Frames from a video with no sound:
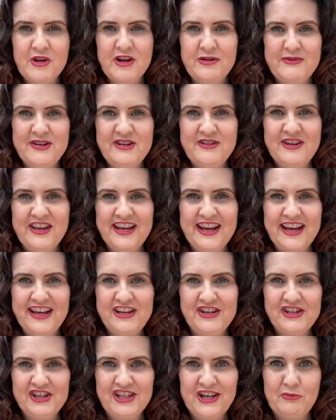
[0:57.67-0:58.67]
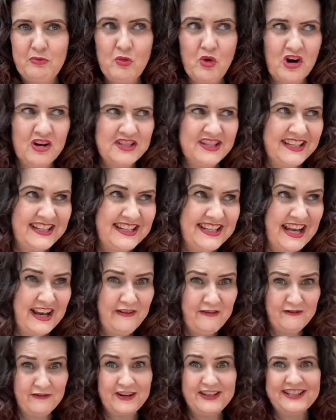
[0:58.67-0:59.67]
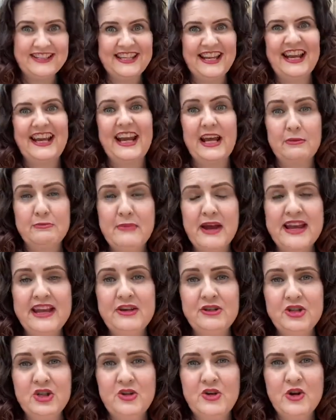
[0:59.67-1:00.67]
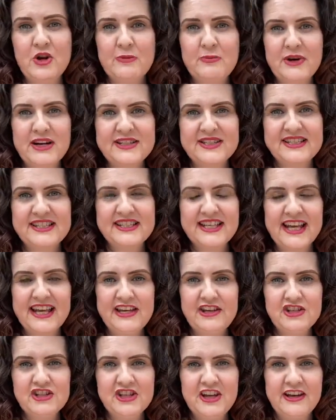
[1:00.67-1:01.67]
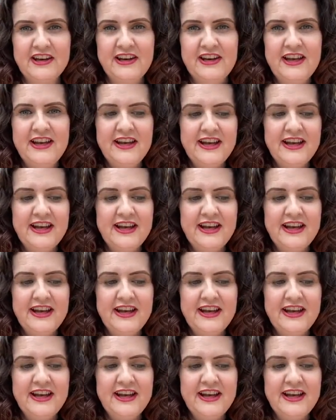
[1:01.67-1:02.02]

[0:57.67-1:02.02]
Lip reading: communication and what a difference it can make to your presentation.